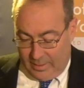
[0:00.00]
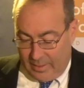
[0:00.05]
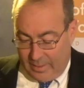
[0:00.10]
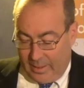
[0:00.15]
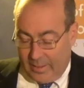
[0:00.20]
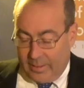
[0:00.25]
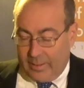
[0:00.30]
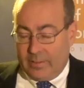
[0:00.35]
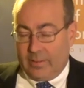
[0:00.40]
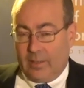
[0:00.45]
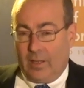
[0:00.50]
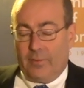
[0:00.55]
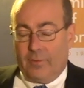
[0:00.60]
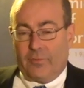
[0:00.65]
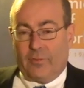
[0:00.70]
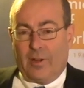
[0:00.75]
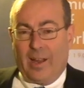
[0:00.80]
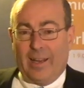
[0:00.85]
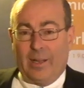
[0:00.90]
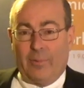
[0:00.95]
On
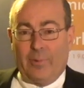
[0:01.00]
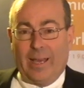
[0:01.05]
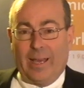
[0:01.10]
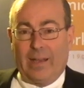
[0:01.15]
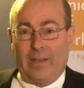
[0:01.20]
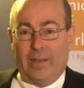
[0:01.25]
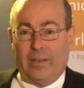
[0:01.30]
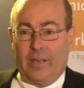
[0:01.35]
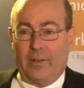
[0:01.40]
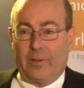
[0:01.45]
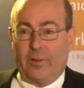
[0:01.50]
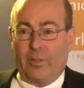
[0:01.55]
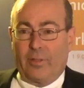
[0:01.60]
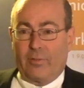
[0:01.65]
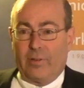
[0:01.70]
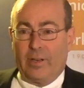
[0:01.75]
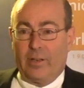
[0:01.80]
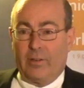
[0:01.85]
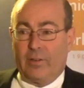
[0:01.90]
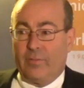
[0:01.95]
Friday, we added another
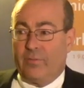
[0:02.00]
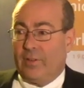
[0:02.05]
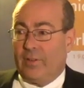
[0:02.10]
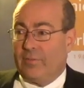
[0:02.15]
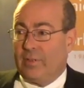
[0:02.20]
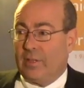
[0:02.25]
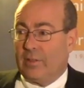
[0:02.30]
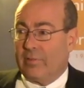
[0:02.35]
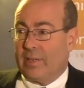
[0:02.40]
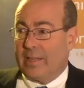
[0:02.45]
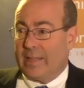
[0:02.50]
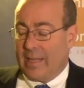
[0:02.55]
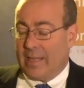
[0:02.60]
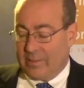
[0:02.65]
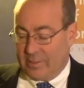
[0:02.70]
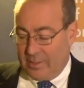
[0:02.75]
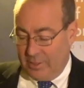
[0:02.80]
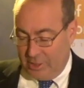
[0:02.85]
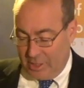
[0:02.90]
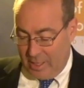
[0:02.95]

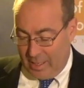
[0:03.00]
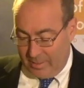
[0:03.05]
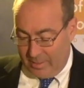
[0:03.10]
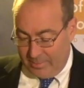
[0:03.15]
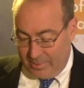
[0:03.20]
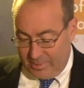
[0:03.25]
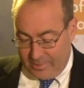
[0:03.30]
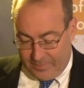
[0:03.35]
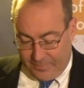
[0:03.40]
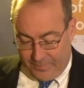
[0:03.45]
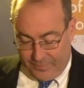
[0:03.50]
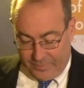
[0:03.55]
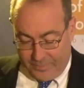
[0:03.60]
353,000 jobs.